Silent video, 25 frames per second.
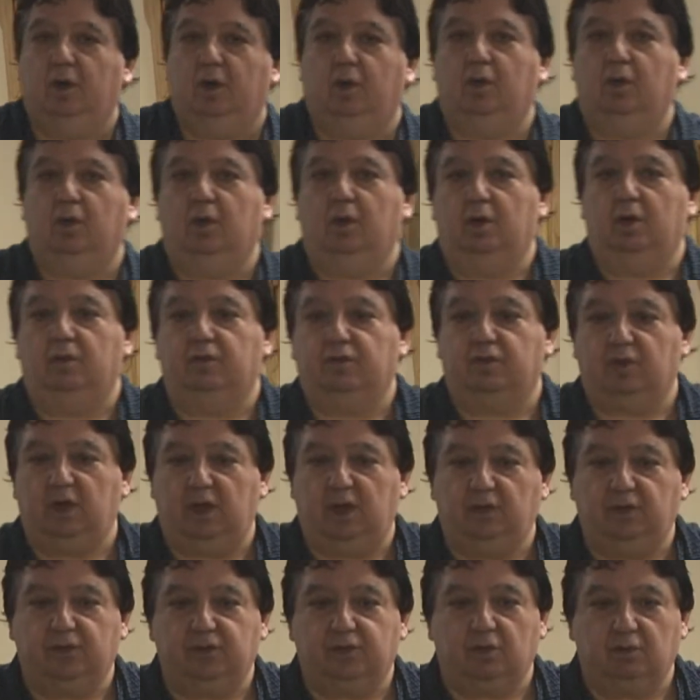or
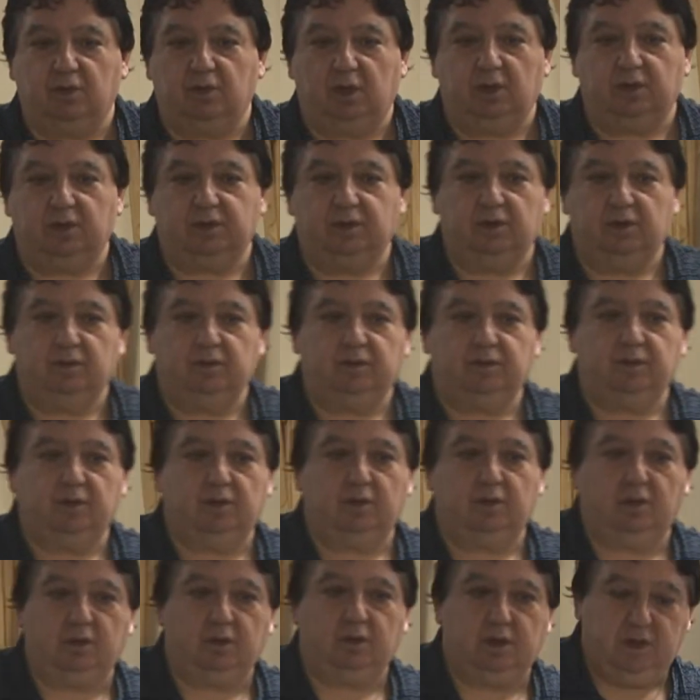friends or relatives,
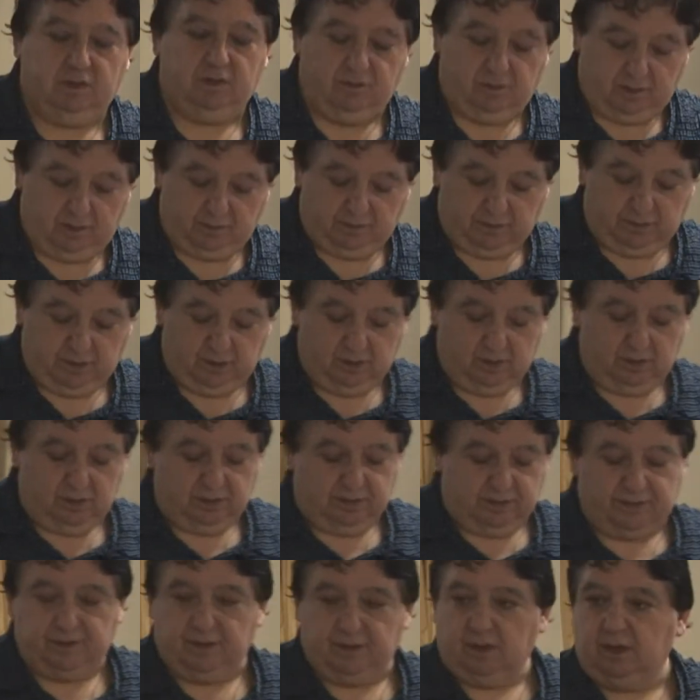or even if you
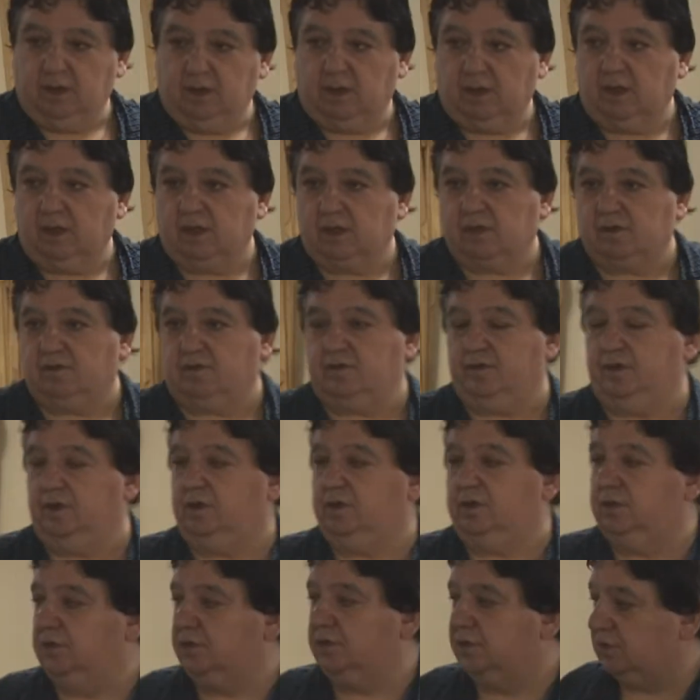
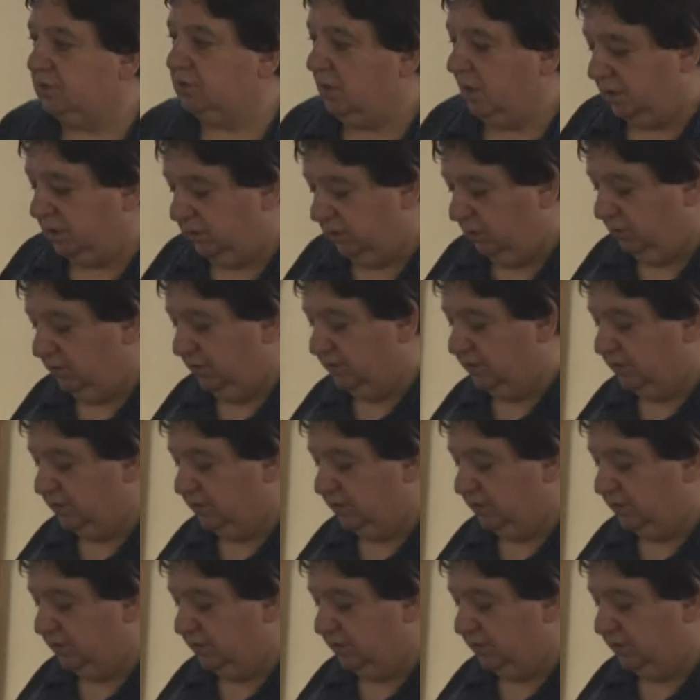feel you're struggling with